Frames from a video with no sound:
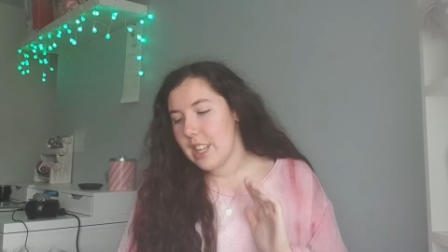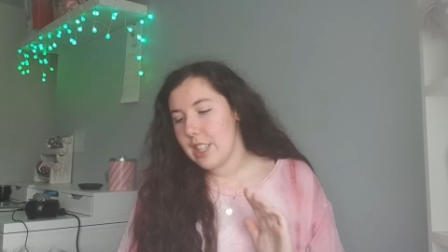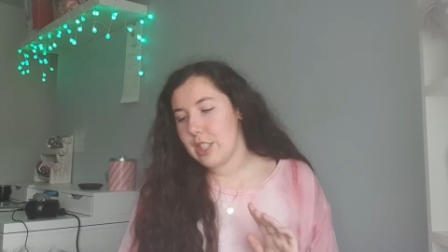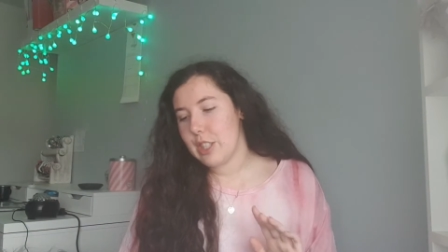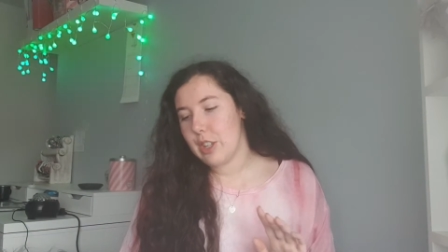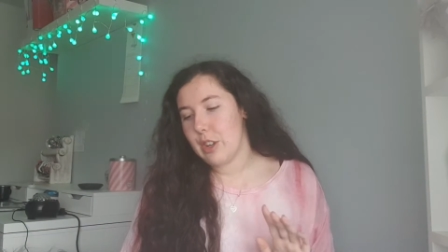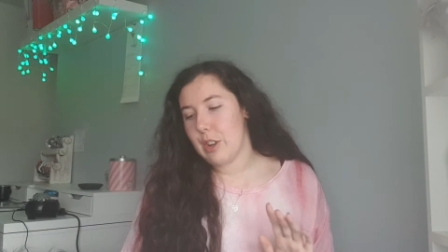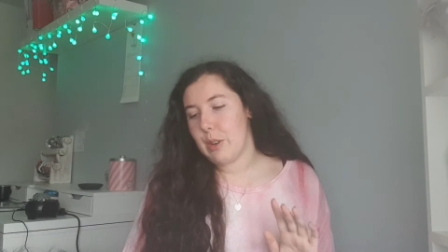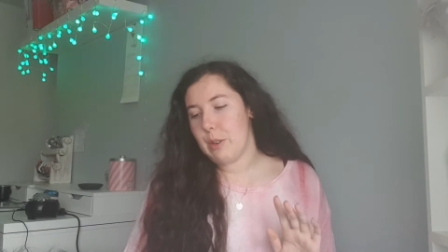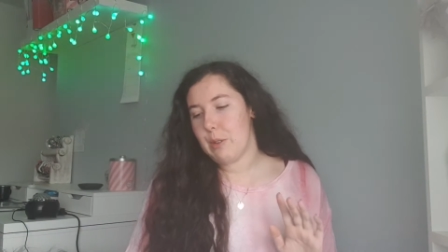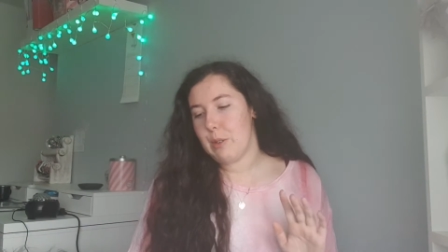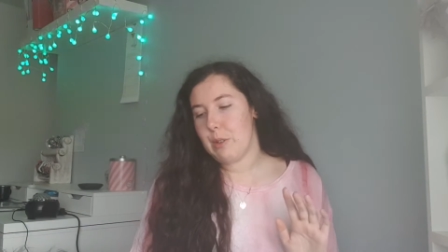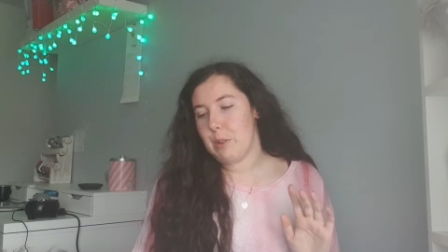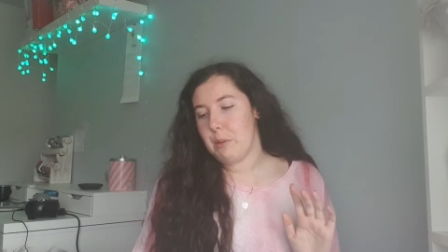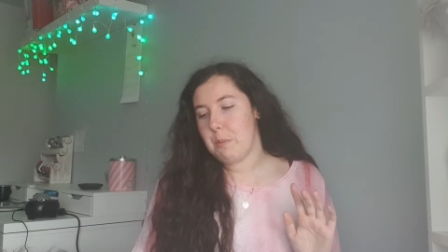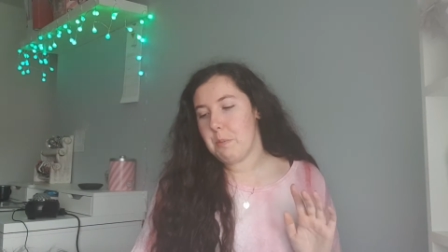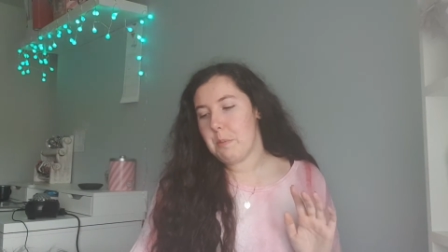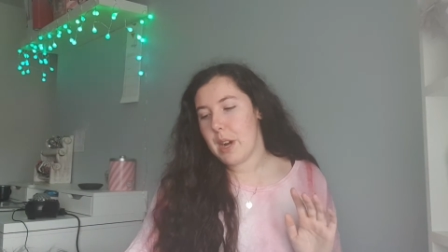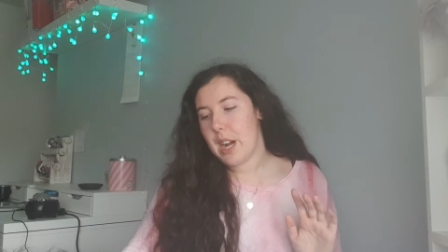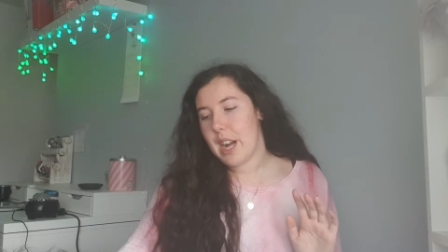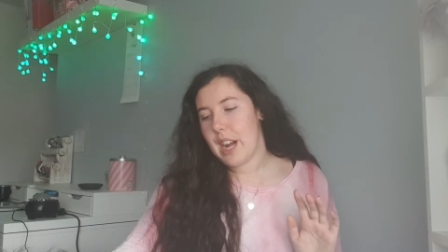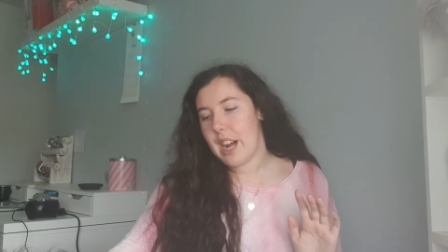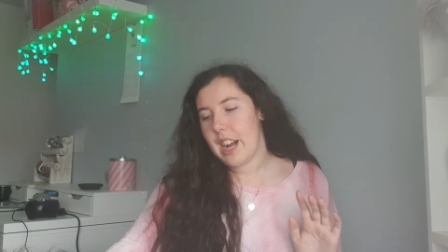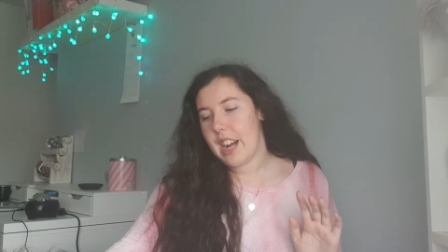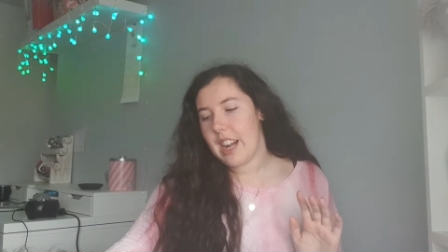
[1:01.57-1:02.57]
So
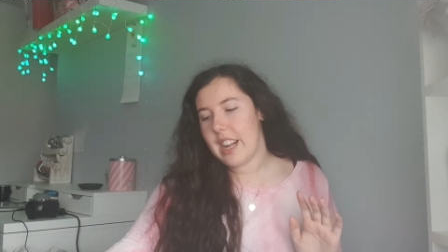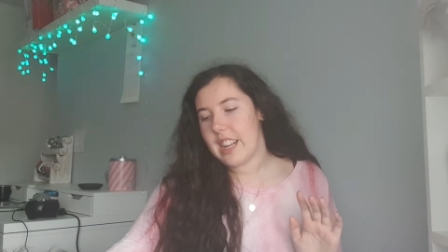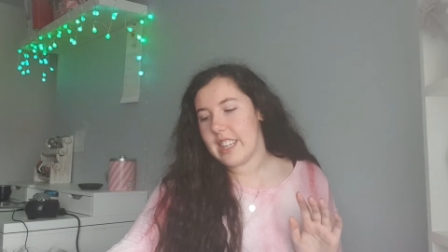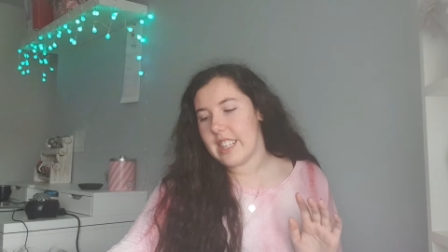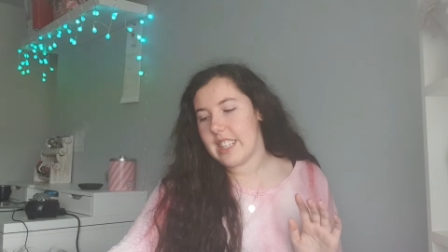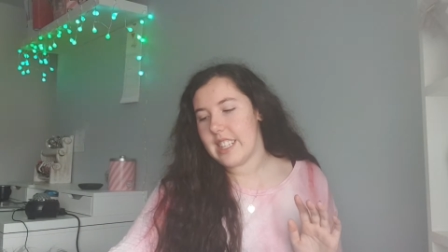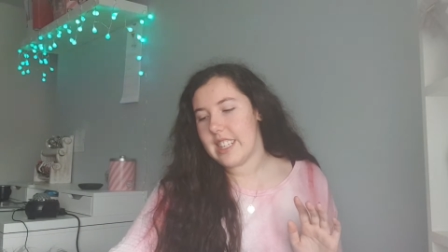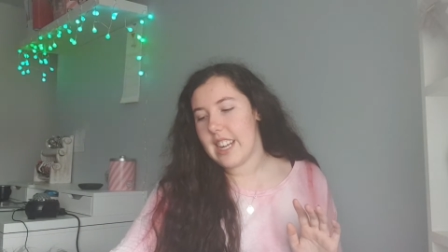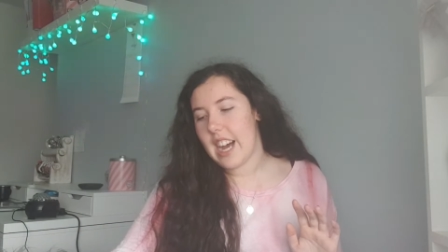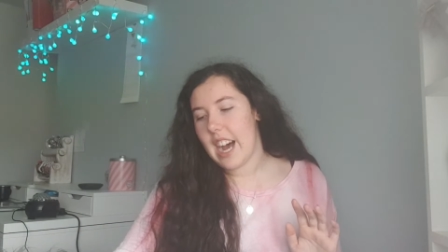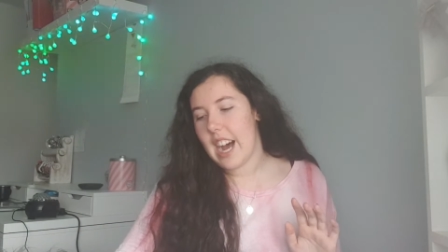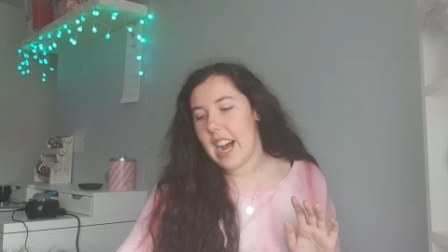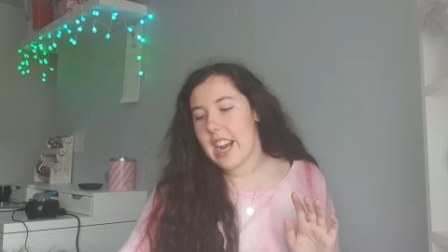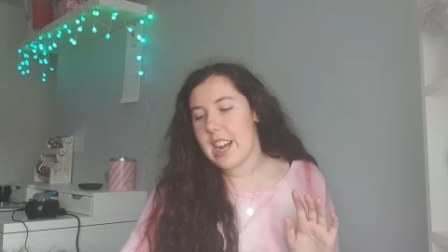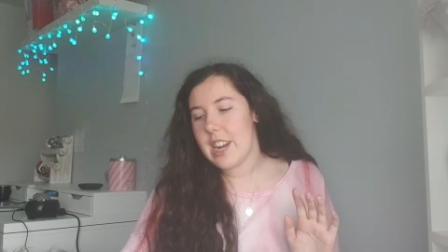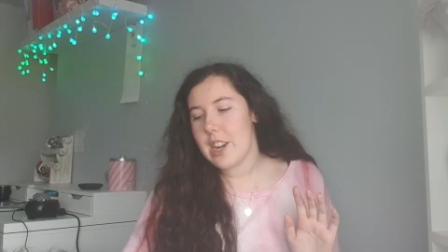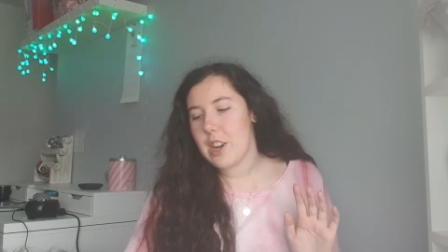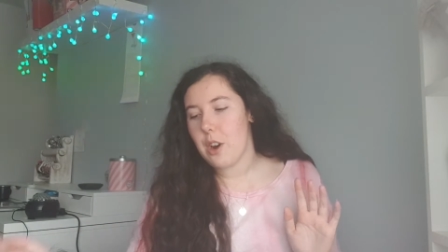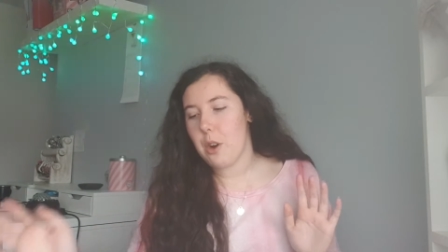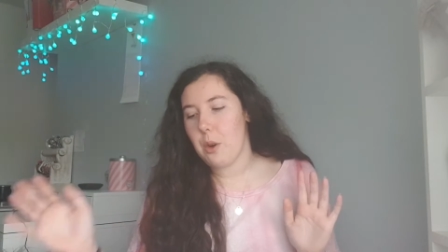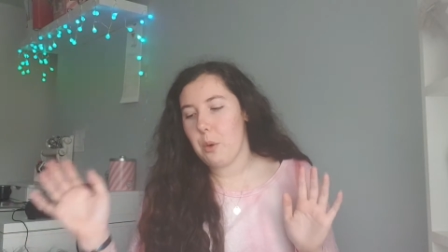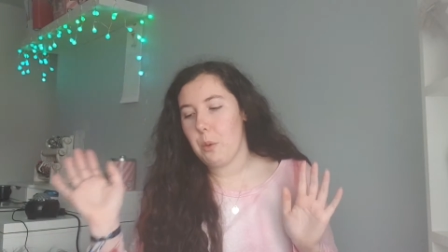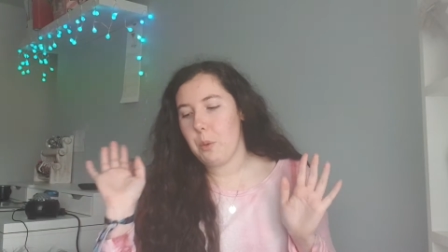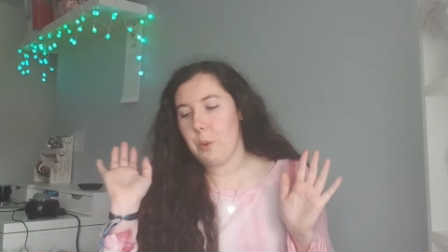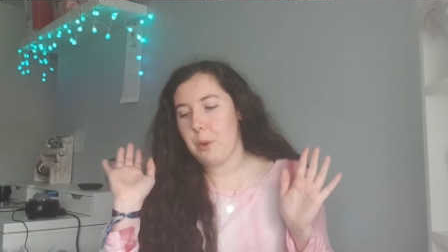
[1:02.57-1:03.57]
number 9
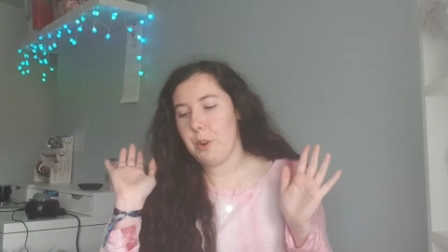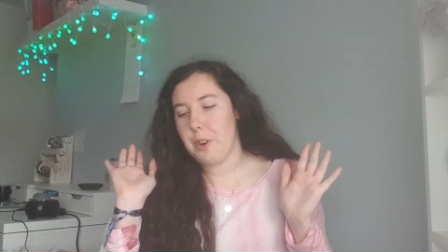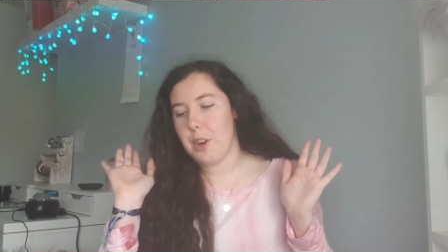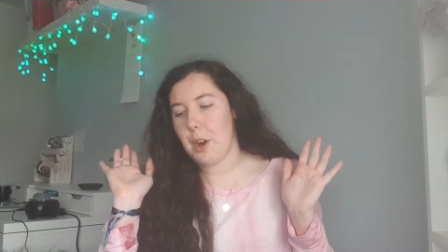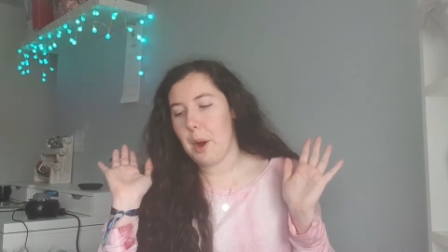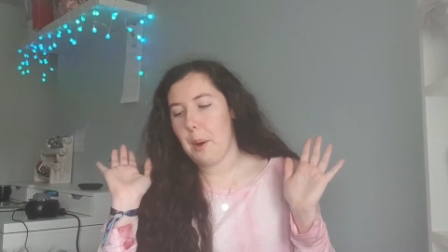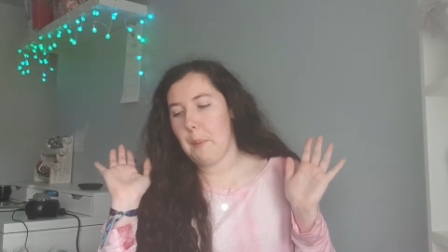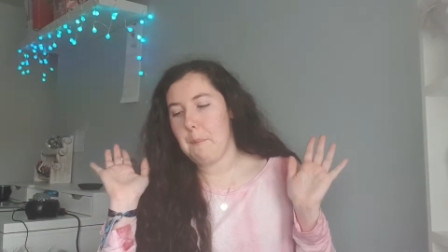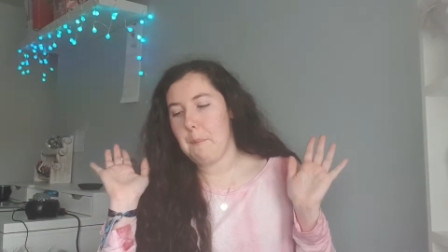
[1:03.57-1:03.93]
would